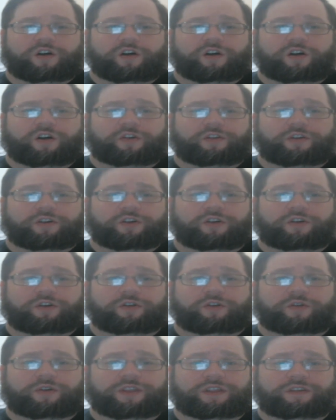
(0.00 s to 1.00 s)

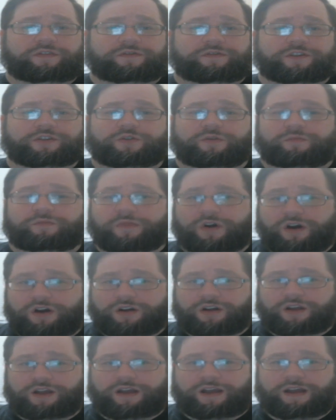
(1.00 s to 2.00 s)
Although, in the official
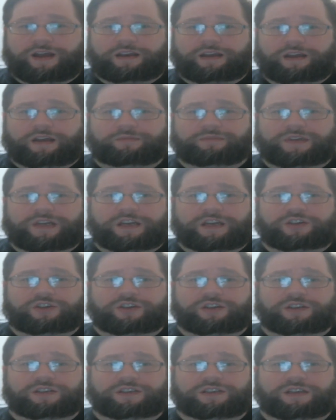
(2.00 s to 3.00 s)
manga
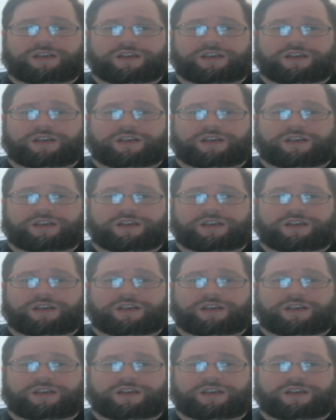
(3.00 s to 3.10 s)
adaptations,